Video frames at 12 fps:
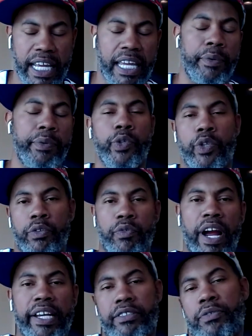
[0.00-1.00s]
that he was on the
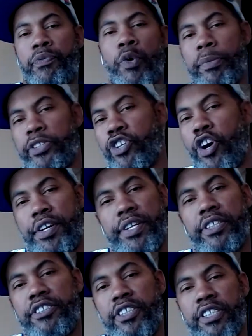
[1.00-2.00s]
roster for a
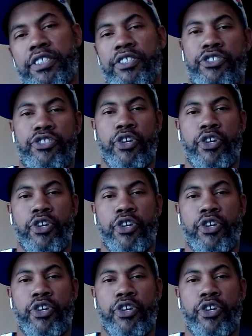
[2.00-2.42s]
majority of the season.